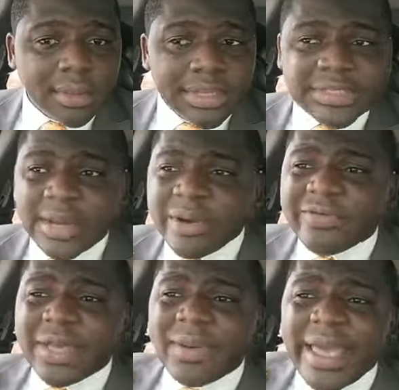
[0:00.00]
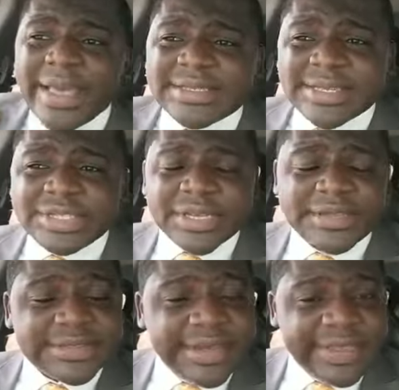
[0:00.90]
Some of them are
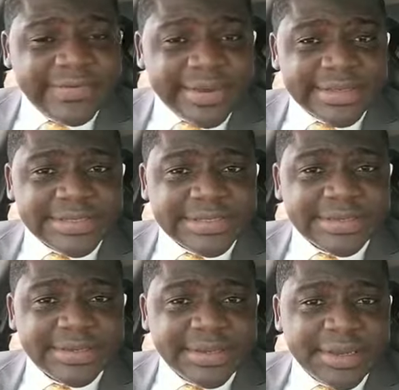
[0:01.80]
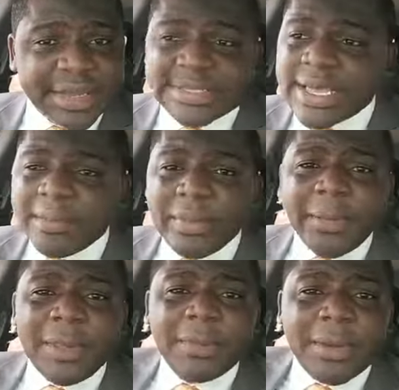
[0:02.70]
SHS leavers. Some may
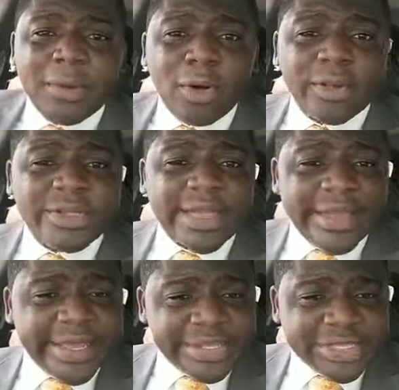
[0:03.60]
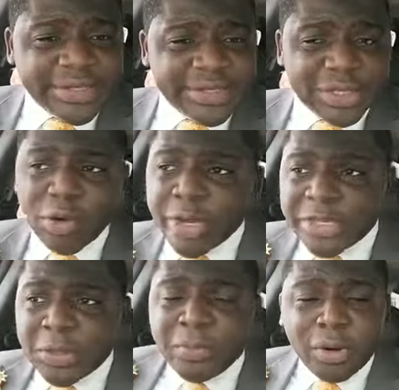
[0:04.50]
be holding an HND or a
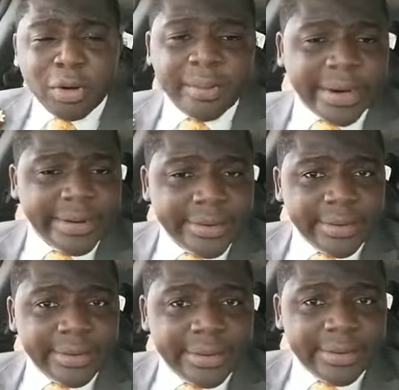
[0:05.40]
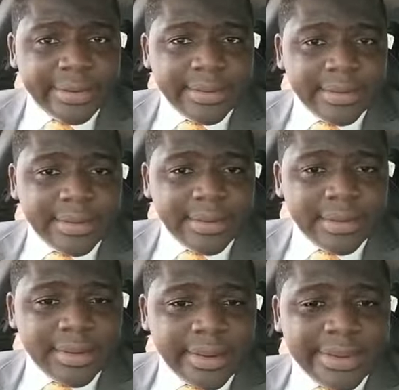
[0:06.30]
diploma.
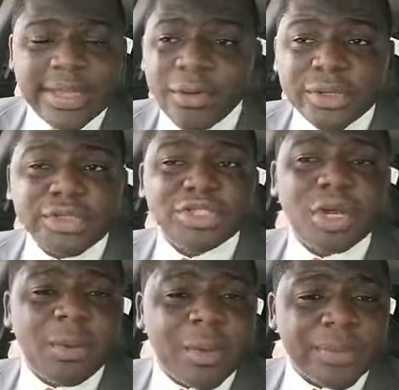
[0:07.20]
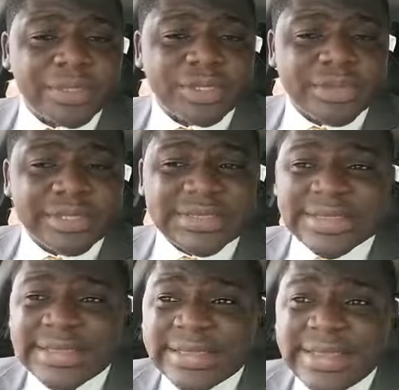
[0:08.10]
They want job opportunities.
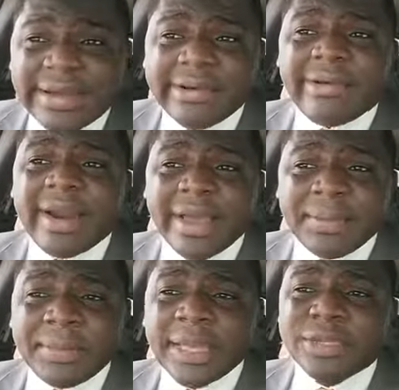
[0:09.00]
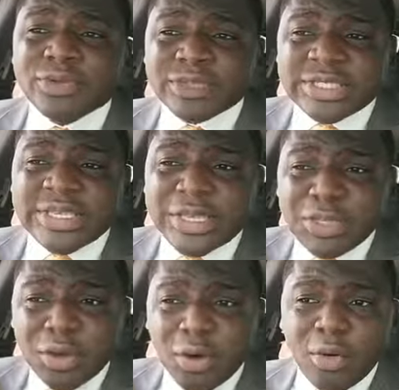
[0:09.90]
Is it a crime to seek
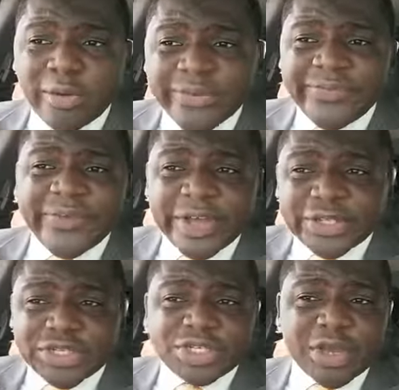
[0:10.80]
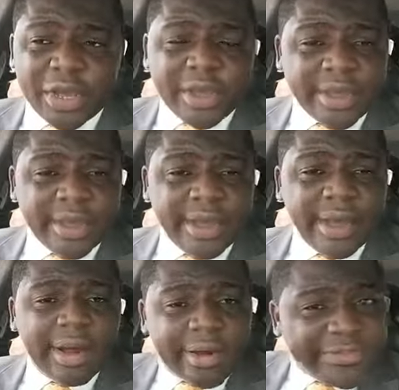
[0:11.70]
your own fair share
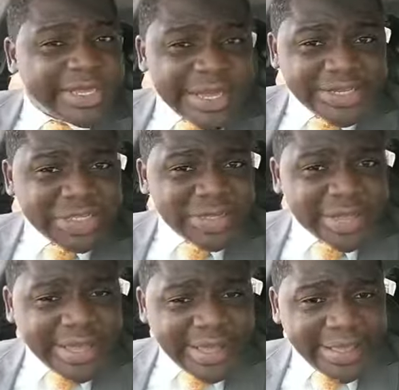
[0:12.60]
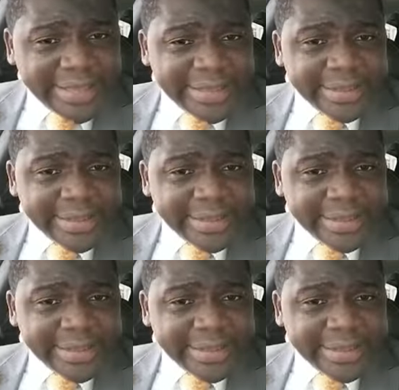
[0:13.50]
of the national cake?